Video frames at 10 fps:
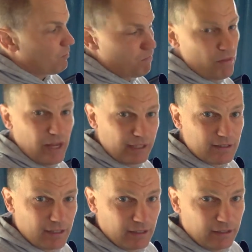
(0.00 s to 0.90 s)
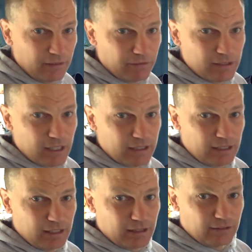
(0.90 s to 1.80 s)
that slightly different
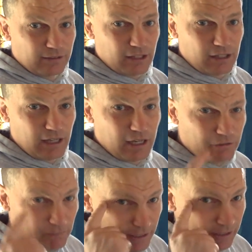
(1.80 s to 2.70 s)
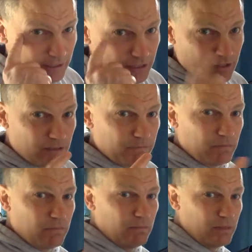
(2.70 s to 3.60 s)
technique at the start, how to recognize it,
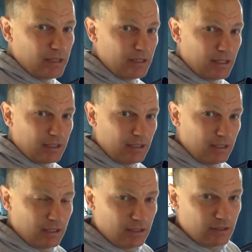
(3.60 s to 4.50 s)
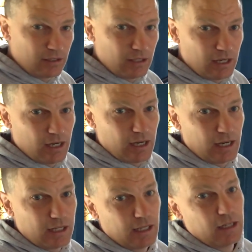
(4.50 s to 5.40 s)
what the technique is,
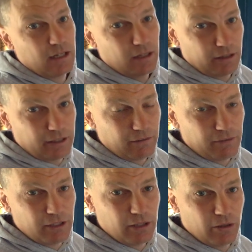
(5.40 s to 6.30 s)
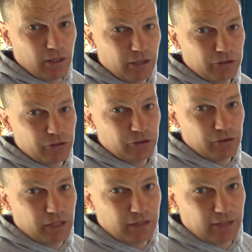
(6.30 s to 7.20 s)
and then in a later video, I'll show you
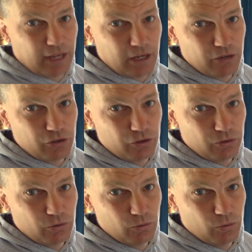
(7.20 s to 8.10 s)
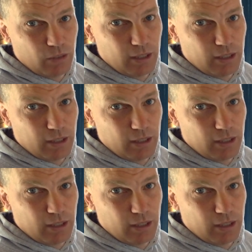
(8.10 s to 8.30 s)
guys how to